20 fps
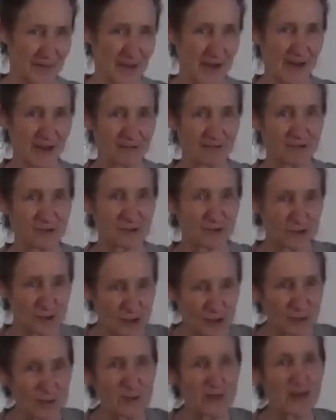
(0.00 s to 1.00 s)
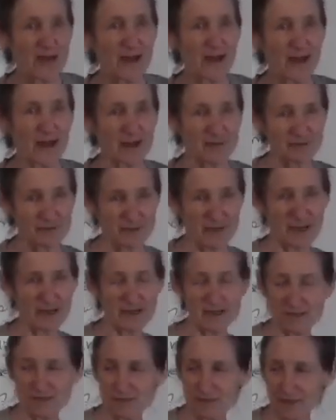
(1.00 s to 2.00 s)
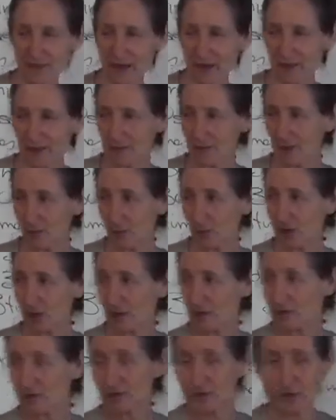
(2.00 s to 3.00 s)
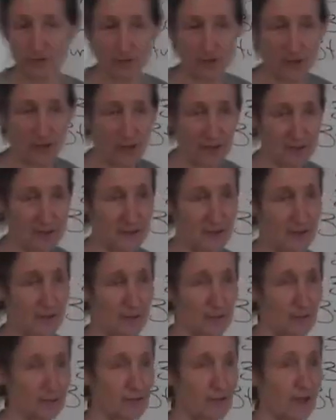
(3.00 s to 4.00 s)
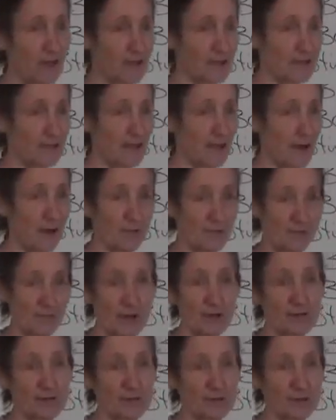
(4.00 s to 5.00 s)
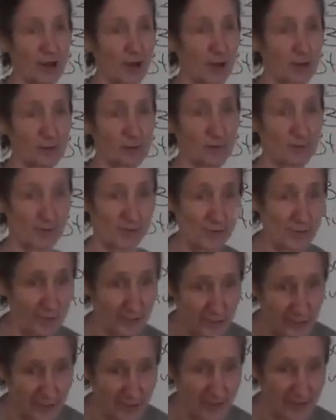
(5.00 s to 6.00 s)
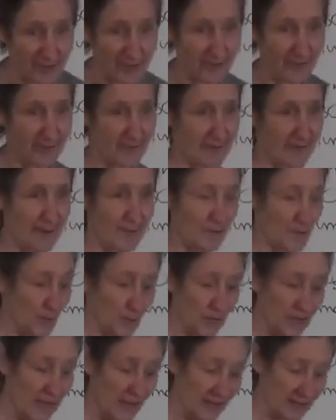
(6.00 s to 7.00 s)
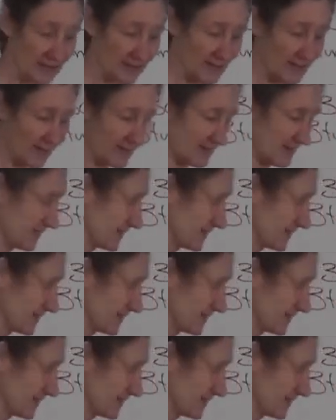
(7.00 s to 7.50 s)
After 2.5 days of that, William's foot looked like a wrinkled old prune, but we had to get